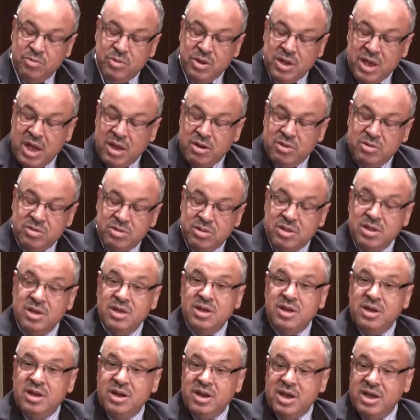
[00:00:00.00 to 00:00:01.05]
cannot
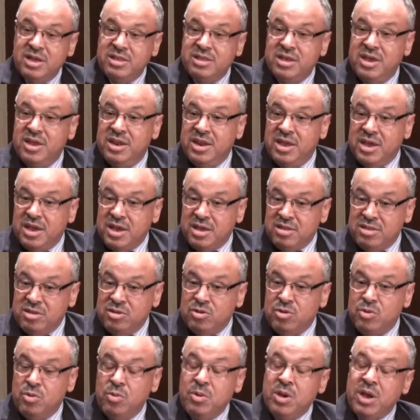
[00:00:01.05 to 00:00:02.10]
write any
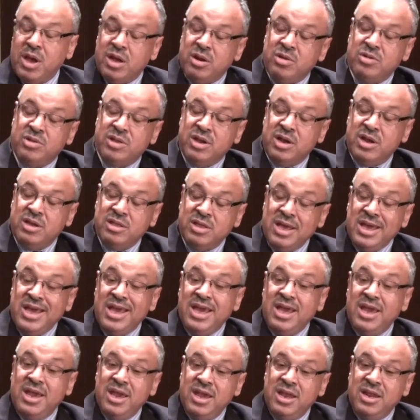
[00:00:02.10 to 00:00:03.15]
casino, we cannot write
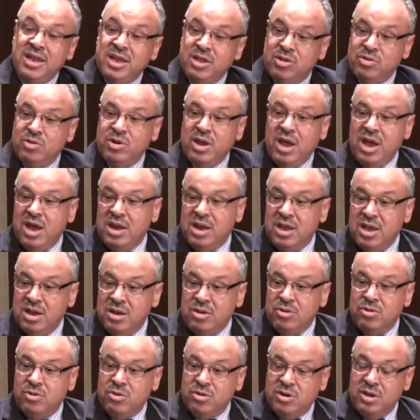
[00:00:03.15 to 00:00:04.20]
any
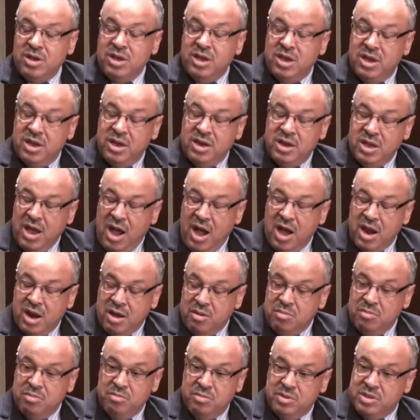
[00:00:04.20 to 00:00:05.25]
non-halal or any
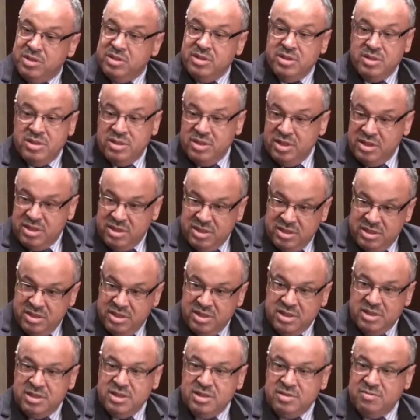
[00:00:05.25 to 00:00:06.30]
haram business.
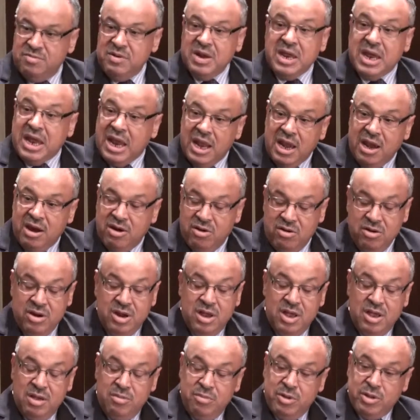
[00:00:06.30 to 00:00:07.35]
This is very clear.
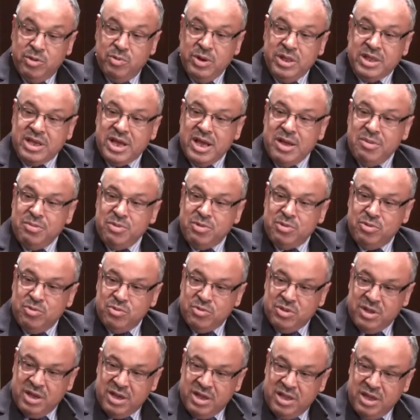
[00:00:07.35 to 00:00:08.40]
But when it comes
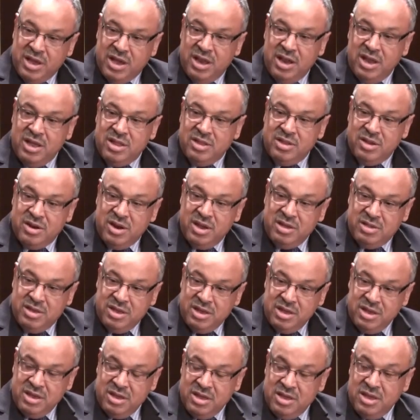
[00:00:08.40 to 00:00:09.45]
to technical
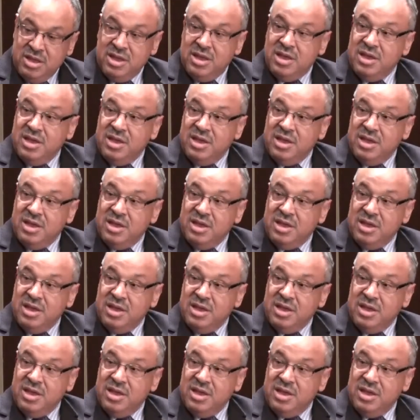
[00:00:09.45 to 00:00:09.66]
underwriting,